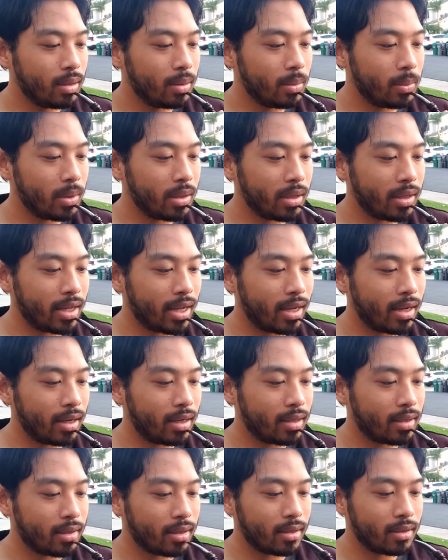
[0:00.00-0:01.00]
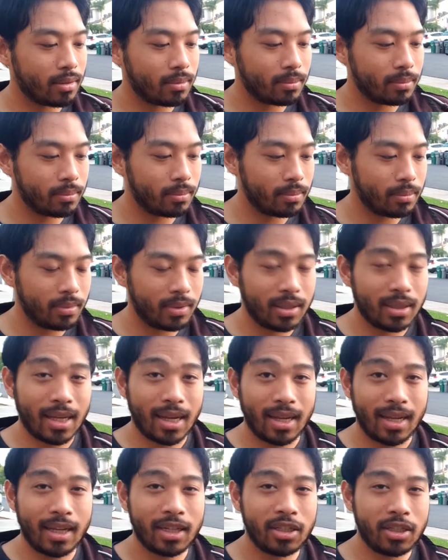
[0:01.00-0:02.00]
Well, that
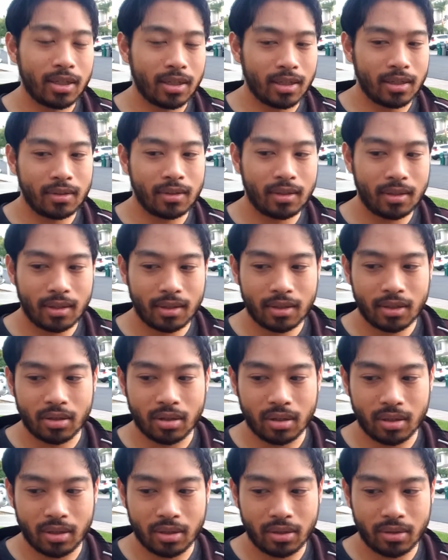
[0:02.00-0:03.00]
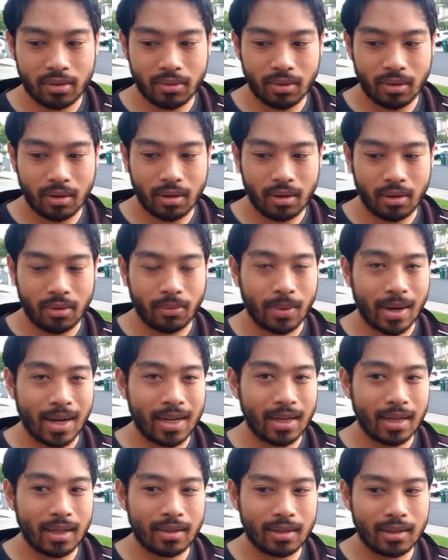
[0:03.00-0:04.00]
itchiness turned into a
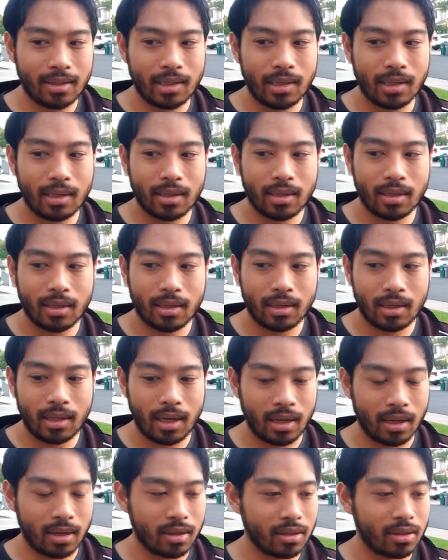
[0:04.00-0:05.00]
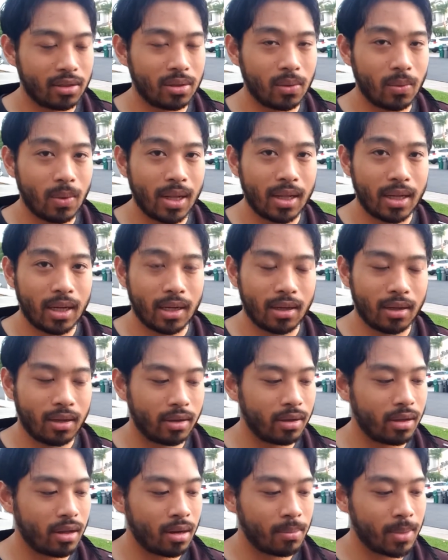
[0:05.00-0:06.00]
redness and a
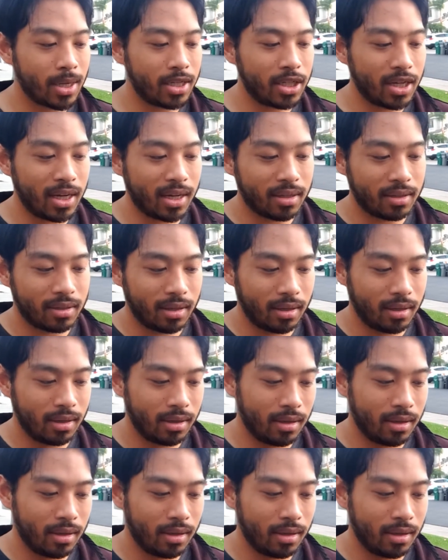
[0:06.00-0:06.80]
swelling on my chest.